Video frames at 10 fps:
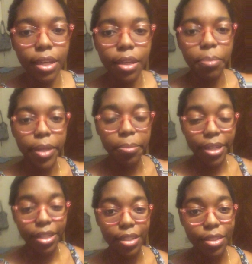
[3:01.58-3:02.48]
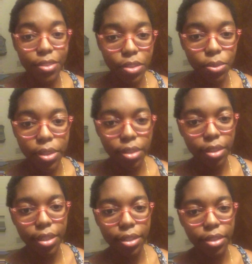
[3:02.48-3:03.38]
and my body is still
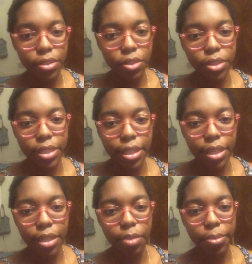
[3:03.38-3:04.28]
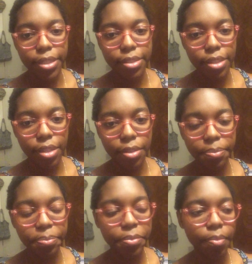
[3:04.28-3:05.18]
healing. I start taking
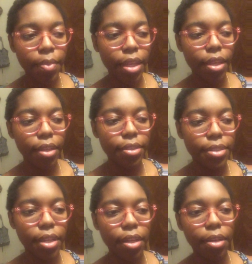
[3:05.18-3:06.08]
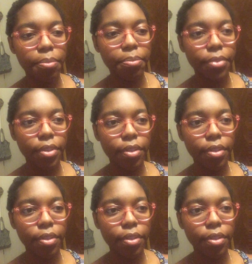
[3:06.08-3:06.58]
MSN. It's um,